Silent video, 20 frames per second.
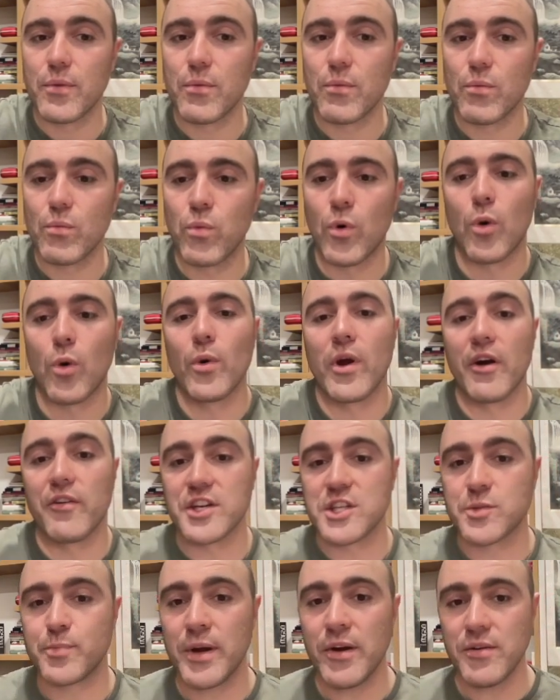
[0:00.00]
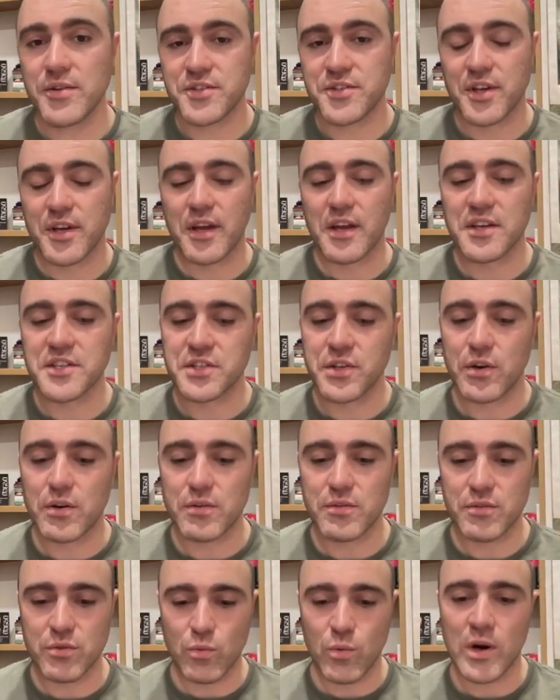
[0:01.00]
what we are experiencing is
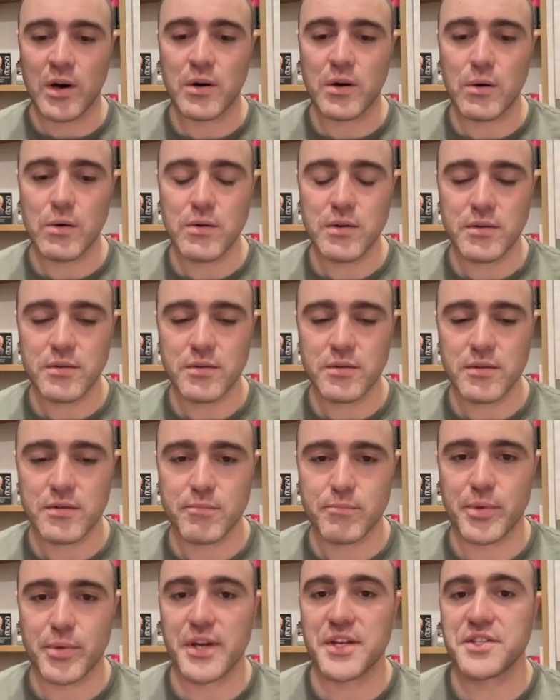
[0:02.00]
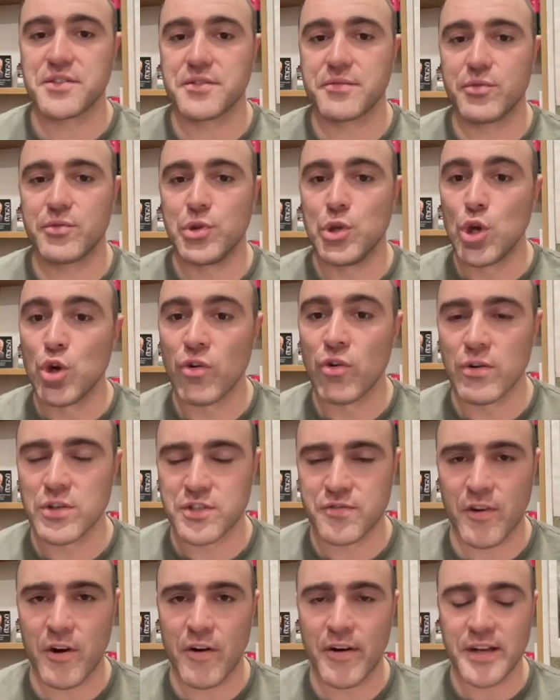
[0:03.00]
not the world, but it's neurons
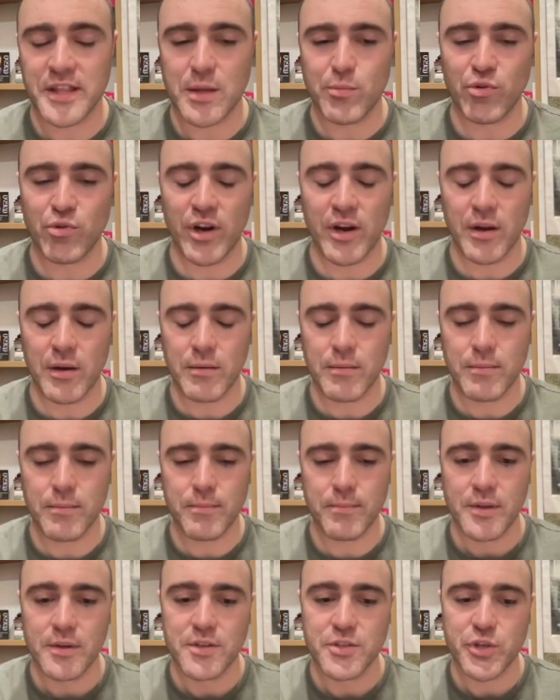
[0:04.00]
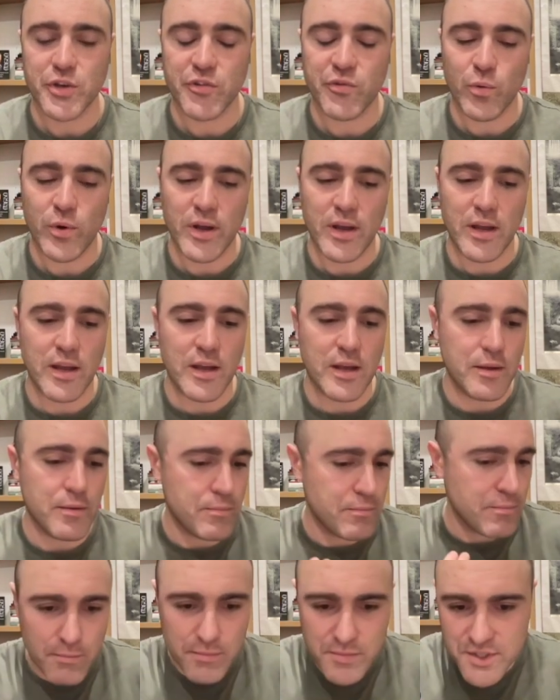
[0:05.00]
firing in the brain. So if we,
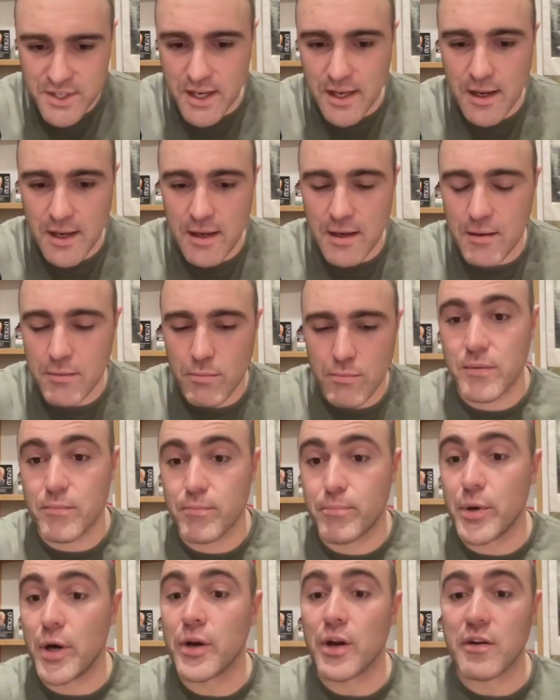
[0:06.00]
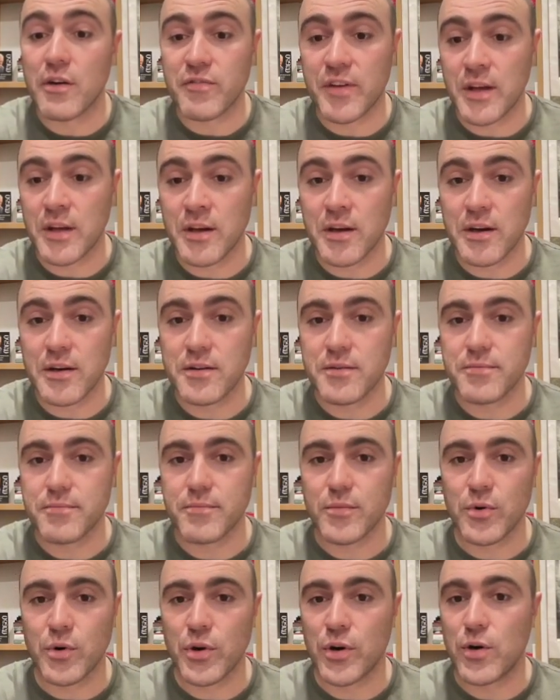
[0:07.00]
say, burn our finger
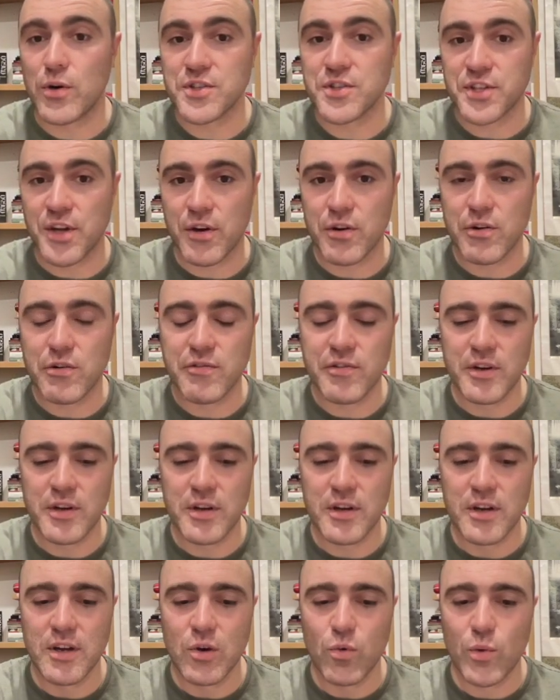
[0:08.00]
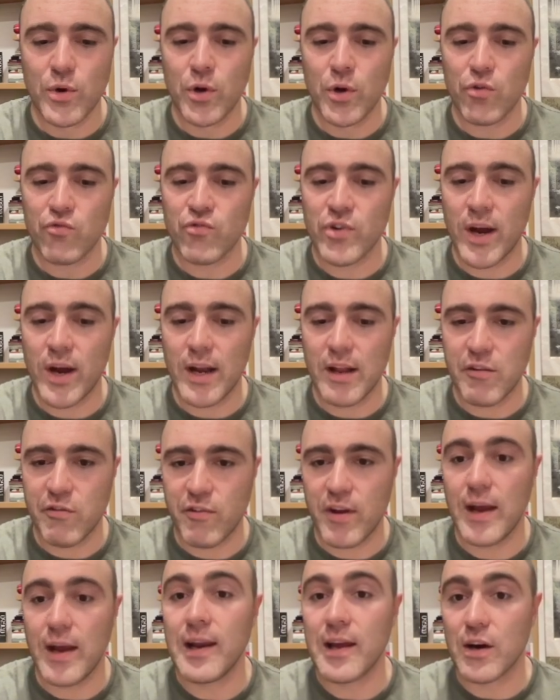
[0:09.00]
on a hot stove, we're not really
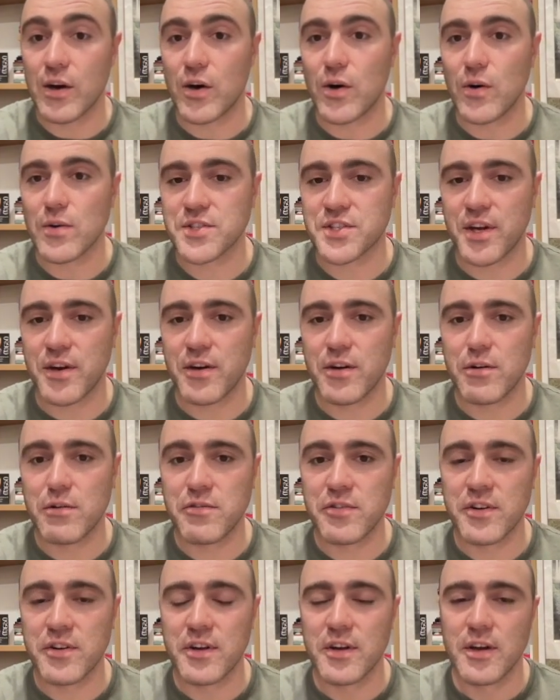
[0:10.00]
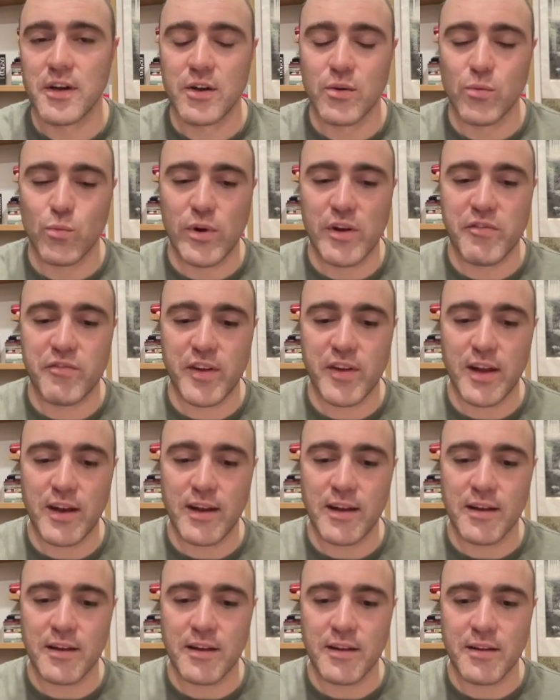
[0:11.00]
feeling a hot stove. We're
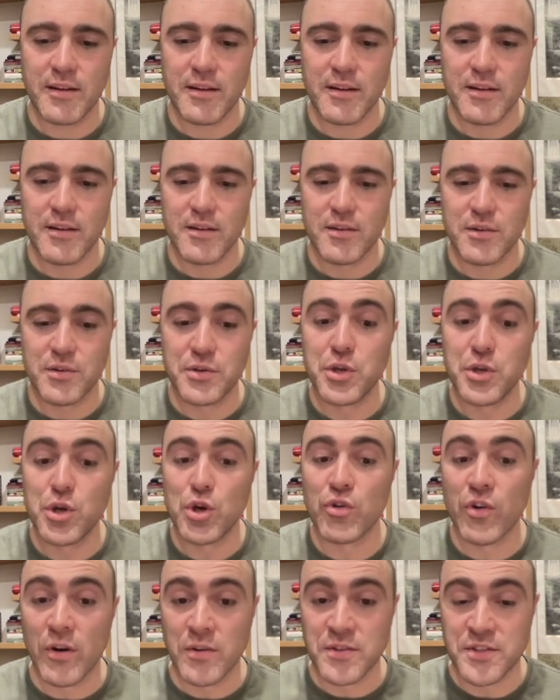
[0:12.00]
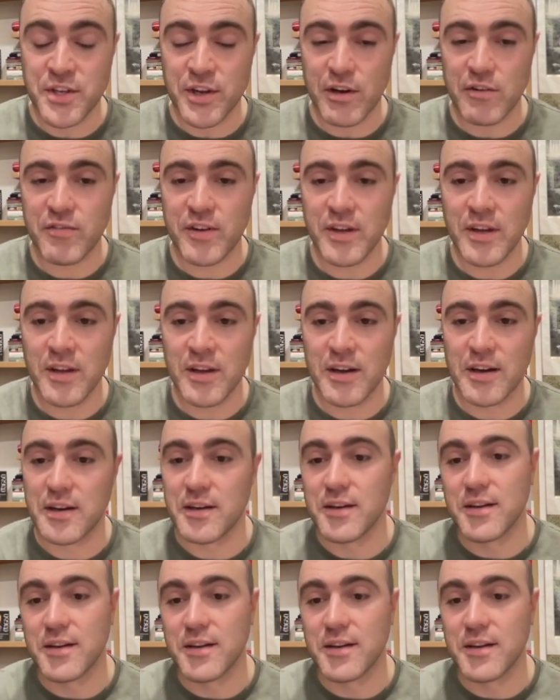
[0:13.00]
feeling neurons in our finger